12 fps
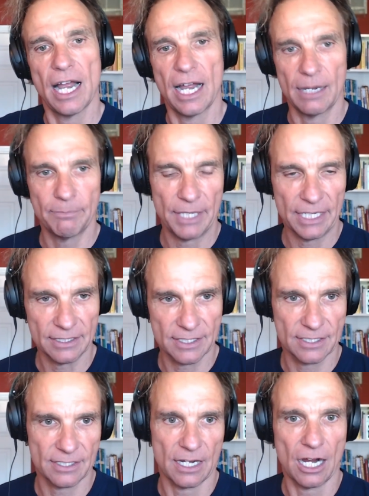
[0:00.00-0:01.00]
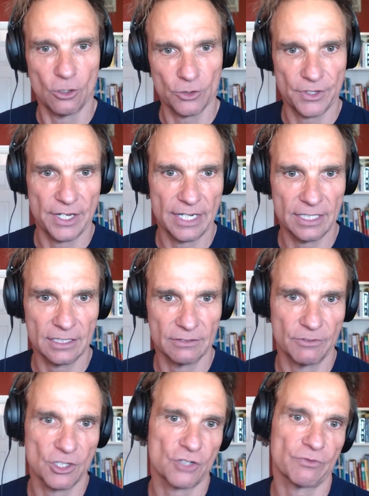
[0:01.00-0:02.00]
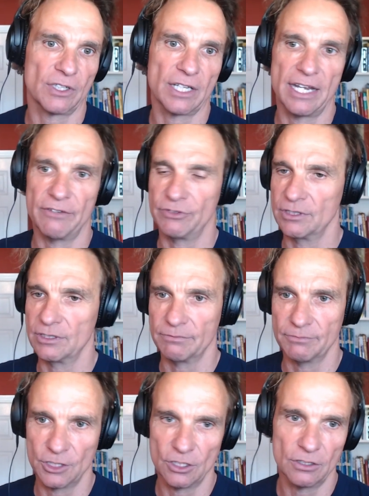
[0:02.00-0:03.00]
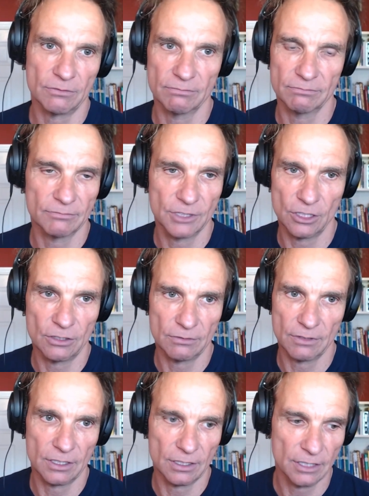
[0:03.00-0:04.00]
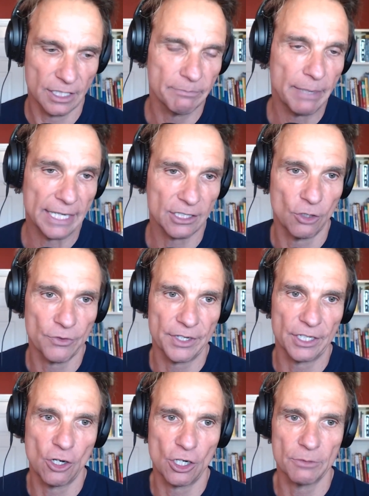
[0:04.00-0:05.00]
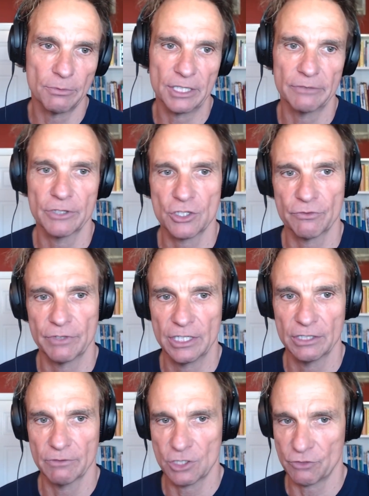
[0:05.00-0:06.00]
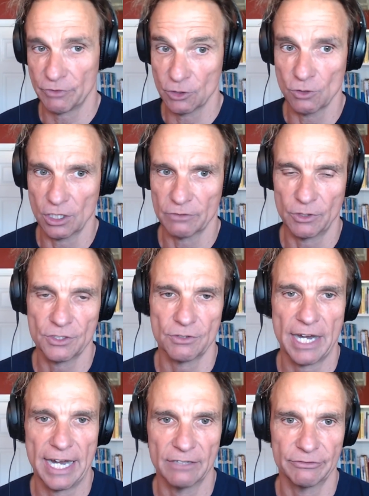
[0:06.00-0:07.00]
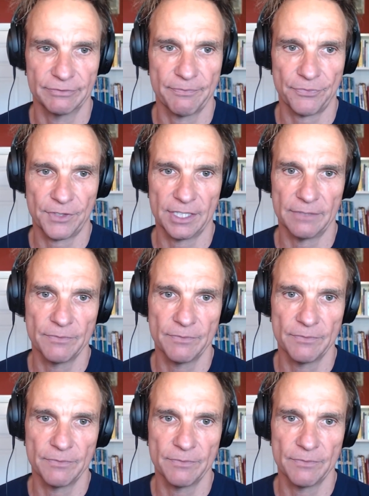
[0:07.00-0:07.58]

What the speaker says: Apex out there, which will have an impact on the economy, which we do not want to have. Yeah.